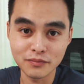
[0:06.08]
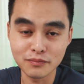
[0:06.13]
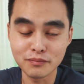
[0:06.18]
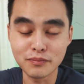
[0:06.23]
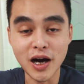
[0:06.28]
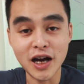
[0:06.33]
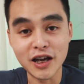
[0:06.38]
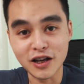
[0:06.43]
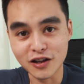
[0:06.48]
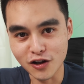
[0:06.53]

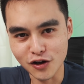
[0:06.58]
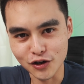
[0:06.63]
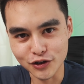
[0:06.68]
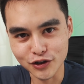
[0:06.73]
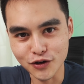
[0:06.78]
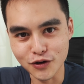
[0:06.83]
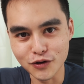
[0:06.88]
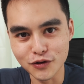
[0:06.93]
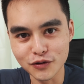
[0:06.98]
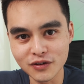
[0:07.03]
by Claude
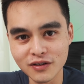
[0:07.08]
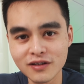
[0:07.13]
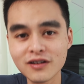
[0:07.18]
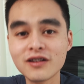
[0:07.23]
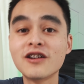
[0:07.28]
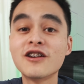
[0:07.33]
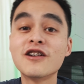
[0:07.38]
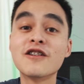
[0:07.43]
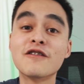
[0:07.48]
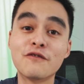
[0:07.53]
Code
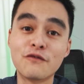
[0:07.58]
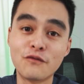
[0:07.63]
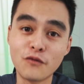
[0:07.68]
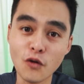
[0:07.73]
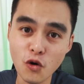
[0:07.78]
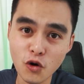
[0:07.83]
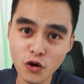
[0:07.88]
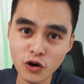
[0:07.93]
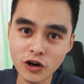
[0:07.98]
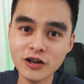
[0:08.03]

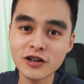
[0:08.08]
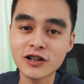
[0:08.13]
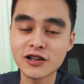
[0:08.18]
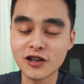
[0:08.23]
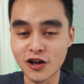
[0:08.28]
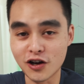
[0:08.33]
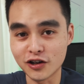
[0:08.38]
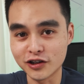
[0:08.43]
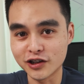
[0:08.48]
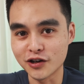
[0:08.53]
for
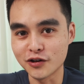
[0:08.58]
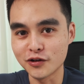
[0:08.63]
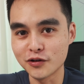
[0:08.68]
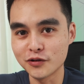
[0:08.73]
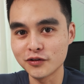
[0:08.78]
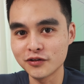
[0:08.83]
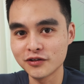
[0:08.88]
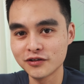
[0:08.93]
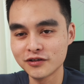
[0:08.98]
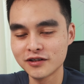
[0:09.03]
Claude
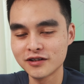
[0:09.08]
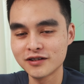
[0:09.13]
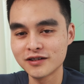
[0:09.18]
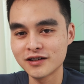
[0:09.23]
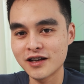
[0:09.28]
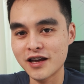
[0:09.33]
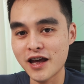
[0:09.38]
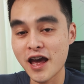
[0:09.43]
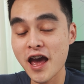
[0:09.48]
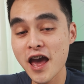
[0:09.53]
Code
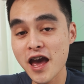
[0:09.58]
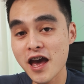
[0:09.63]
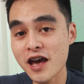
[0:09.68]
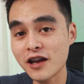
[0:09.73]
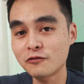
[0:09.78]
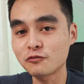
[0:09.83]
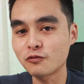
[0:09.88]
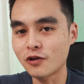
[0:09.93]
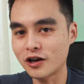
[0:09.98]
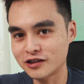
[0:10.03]

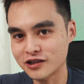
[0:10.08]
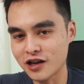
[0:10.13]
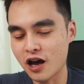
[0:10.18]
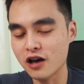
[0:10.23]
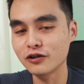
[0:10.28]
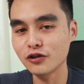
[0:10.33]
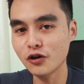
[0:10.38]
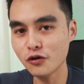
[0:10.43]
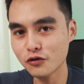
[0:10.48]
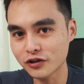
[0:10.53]
and runs
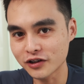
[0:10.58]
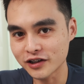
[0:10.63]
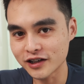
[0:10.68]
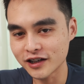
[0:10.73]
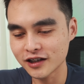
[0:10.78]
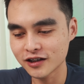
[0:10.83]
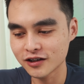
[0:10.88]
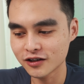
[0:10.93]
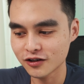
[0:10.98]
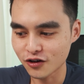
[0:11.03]

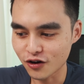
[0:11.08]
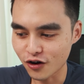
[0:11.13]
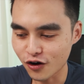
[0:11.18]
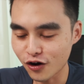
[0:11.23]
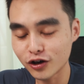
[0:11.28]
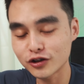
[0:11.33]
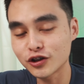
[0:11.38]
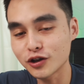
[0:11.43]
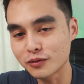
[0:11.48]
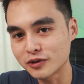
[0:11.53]
locally
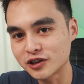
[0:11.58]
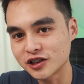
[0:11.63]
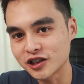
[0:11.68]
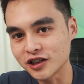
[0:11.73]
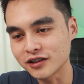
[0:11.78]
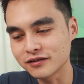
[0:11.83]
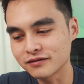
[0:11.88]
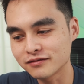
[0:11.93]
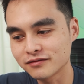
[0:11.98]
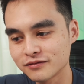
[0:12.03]
on your
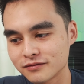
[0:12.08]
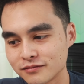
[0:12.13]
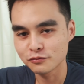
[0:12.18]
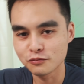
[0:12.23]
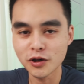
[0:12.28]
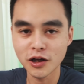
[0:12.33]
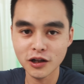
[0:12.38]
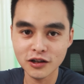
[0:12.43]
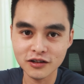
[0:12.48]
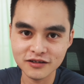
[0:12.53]
machine.
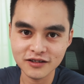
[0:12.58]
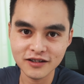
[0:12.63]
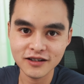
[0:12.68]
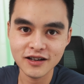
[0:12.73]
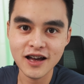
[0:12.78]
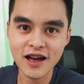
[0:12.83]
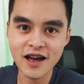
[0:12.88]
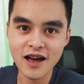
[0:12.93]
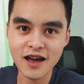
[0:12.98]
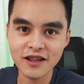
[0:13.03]
Well,
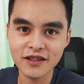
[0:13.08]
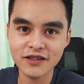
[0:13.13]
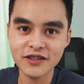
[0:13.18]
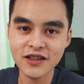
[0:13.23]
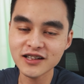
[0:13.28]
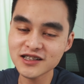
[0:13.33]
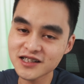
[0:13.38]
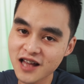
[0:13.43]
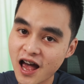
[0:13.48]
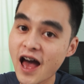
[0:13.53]

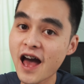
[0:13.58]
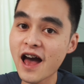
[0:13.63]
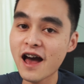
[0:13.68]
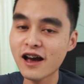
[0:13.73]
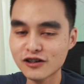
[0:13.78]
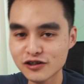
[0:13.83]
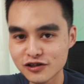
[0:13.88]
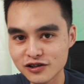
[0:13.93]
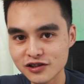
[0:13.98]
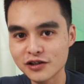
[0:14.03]
that's
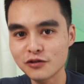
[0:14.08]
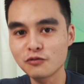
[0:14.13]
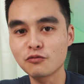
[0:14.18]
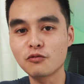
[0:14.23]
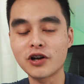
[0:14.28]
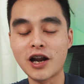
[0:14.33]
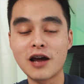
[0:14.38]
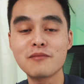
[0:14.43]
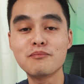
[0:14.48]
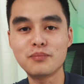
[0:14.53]
actually
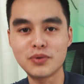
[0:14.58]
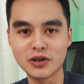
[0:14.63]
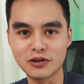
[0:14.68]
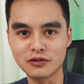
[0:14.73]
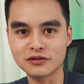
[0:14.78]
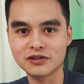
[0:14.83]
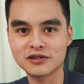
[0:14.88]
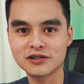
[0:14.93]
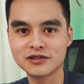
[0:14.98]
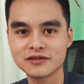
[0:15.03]
what I
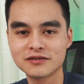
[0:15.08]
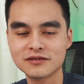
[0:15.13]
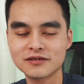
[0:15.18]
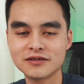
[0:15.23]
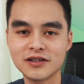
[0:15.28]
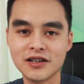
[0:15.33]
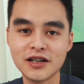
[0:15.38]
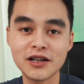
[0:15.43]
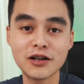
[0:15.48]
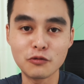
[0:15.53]
built
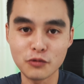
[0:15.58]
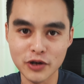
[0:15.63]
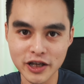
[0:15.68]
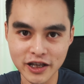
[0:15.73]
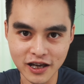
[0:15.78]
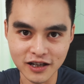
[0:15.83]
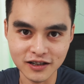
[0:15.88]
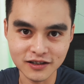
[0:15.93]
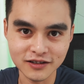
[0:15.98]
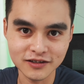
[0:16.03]
in a
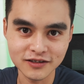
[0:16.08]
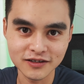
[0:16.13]
weekend.